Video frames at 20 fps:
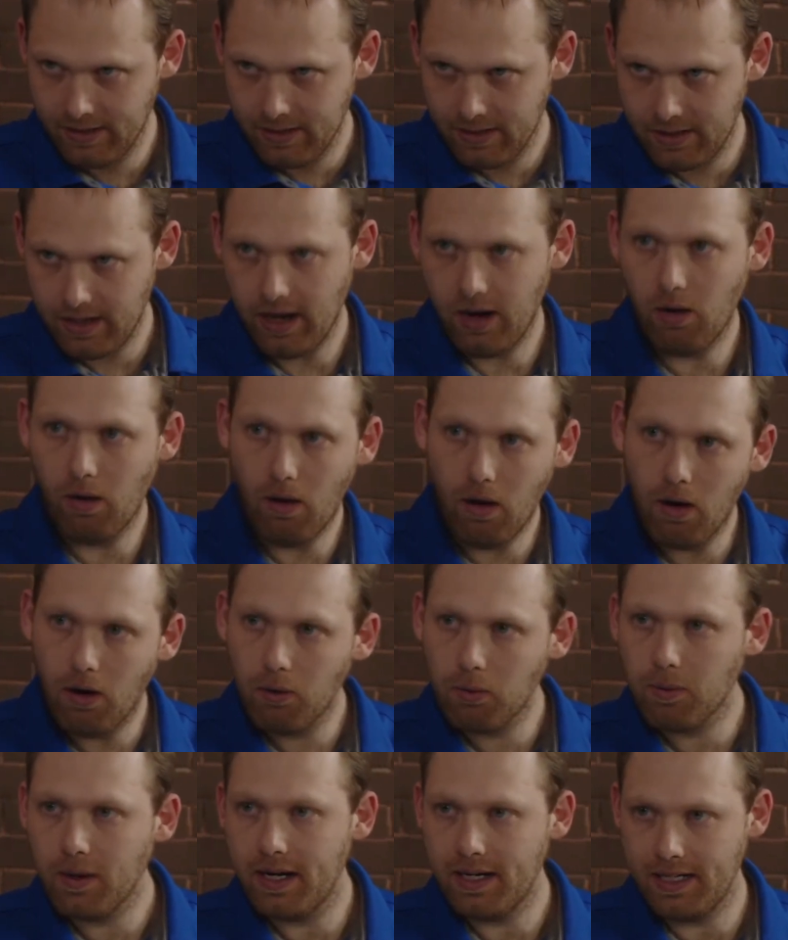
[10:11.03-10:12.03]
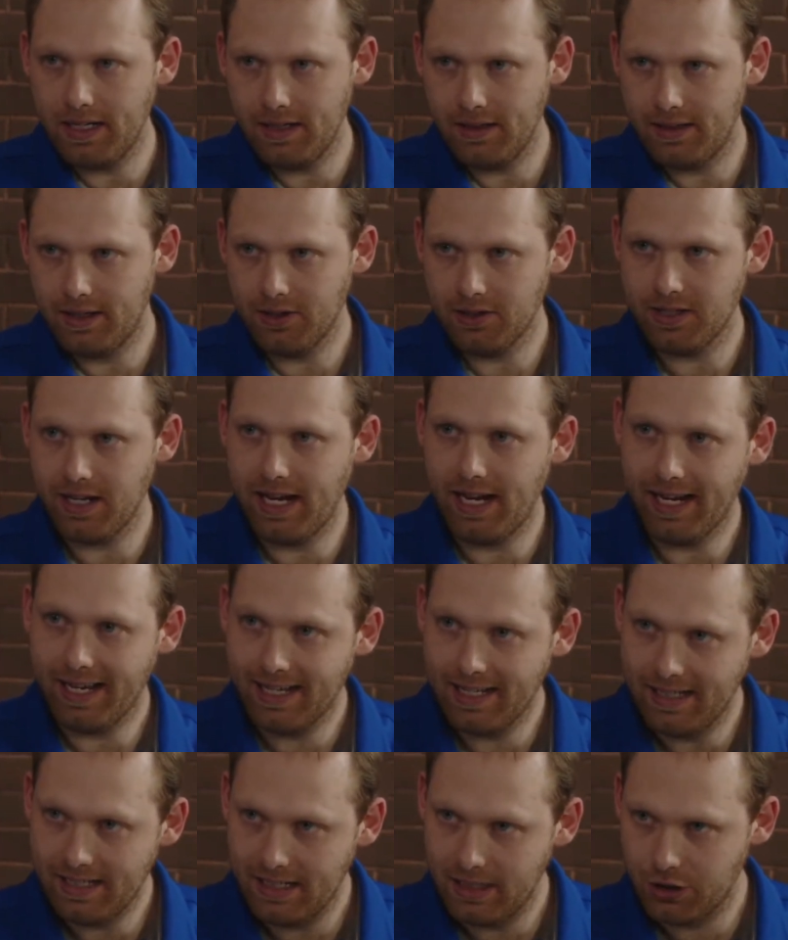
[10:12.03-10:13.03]
Now, already there's a
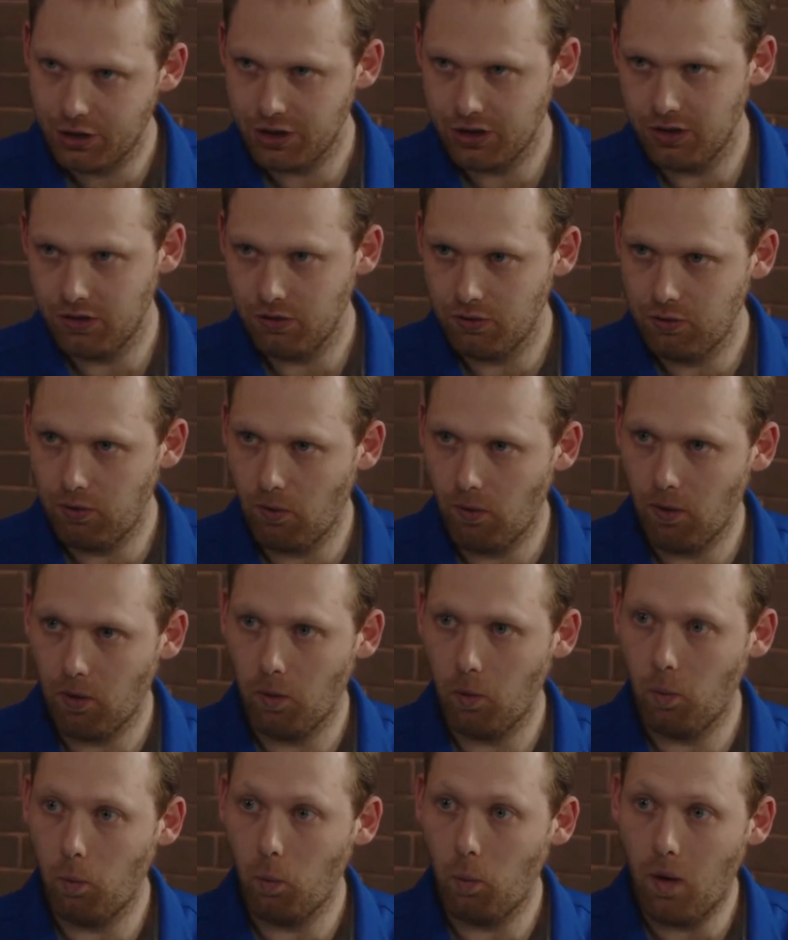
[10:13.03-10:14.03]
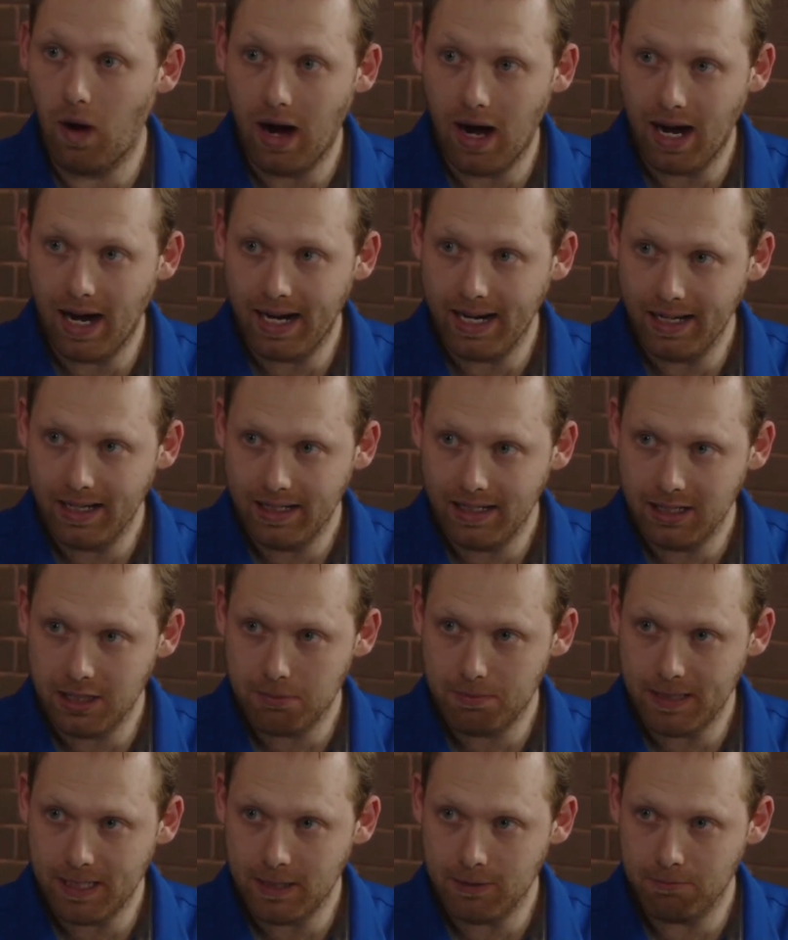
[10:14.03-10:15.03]
condition for why he's
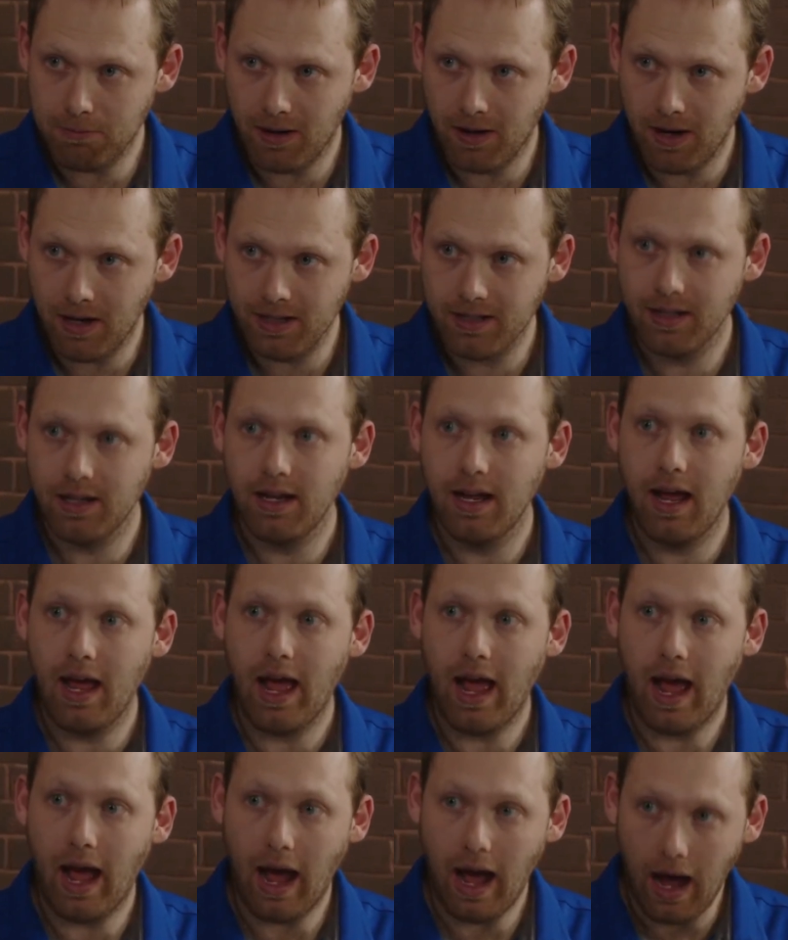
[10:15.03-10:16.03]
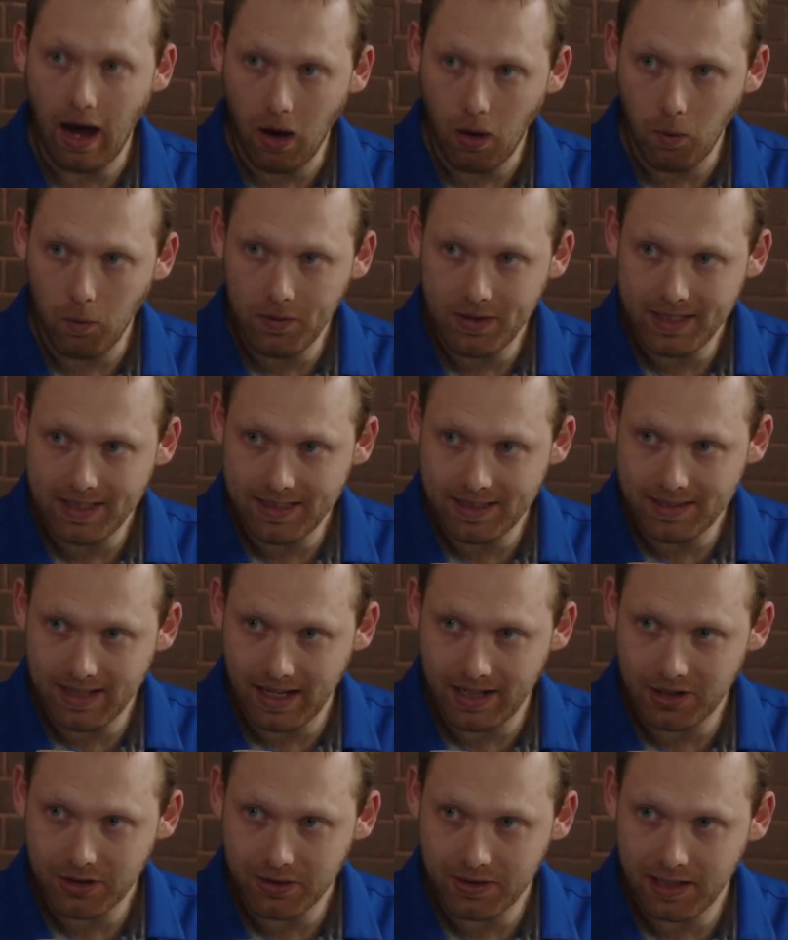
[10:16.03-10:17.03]
being bought, how he is
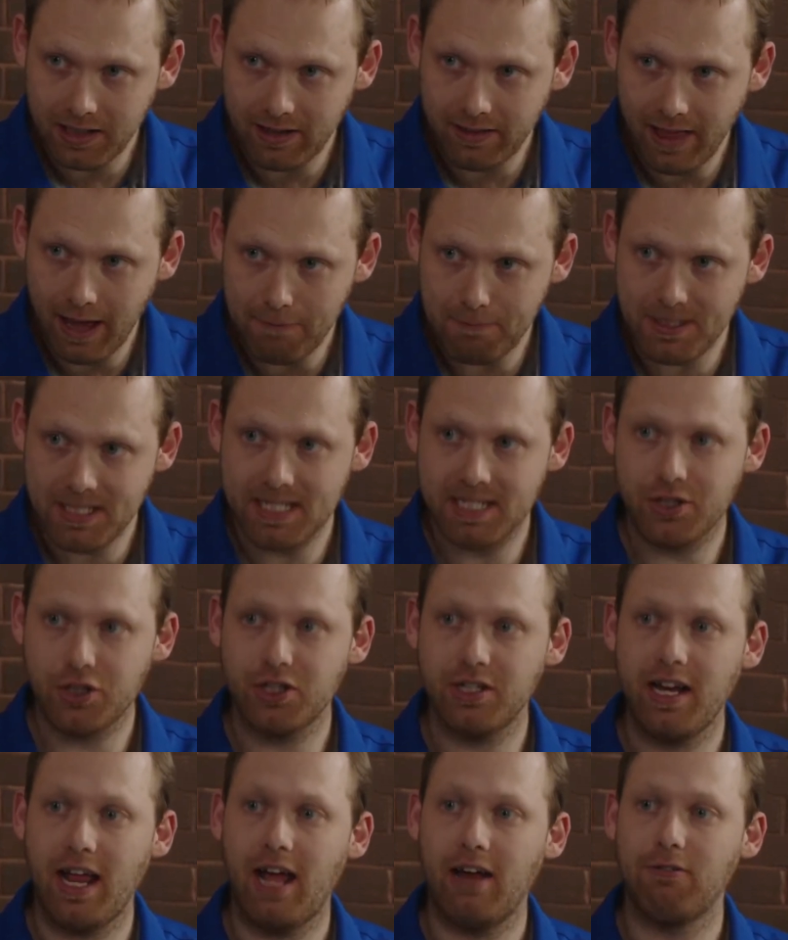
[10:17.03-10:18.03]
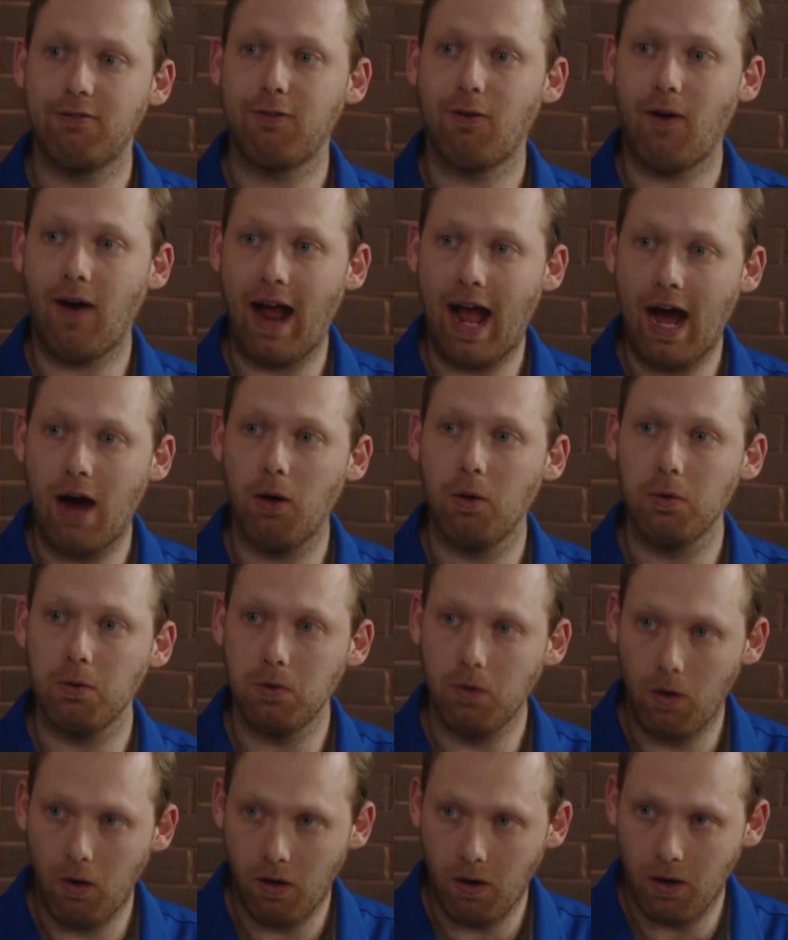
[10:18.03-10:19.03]
entering into that position, and for how
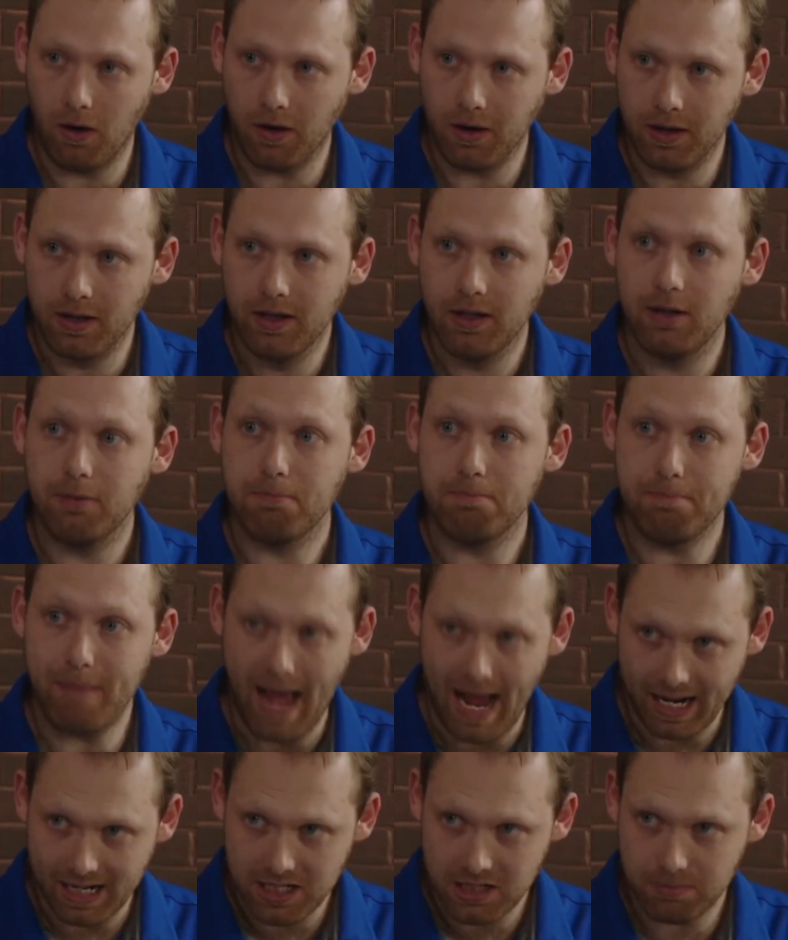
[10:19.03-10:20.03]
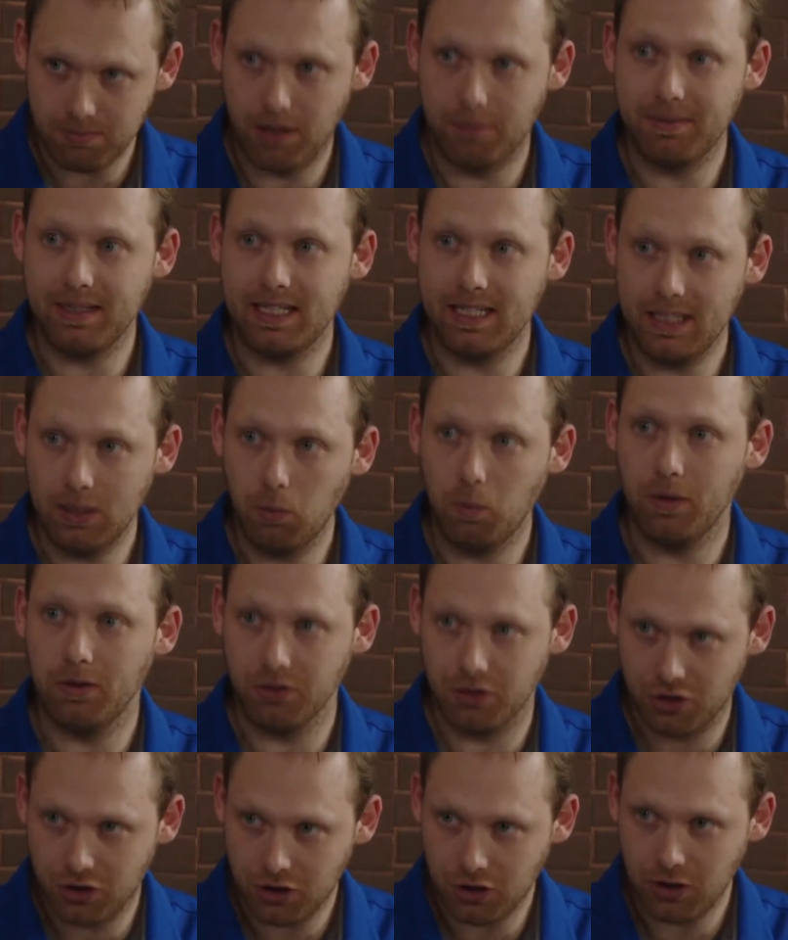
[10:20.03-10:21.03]
long maximum he will
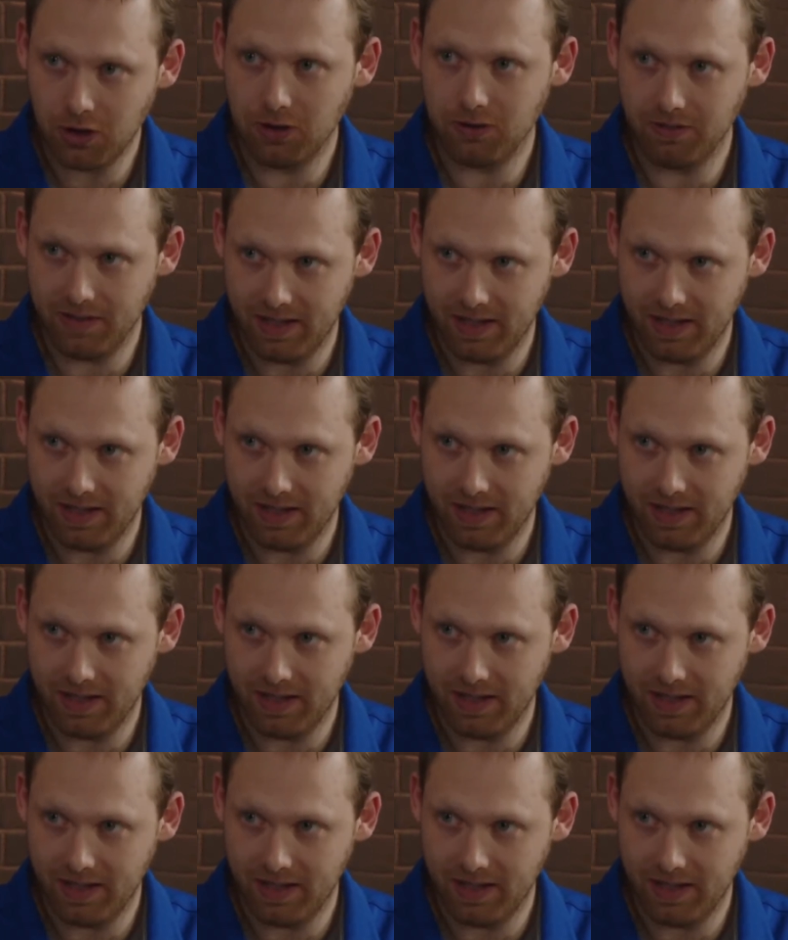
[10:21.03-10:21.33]
serve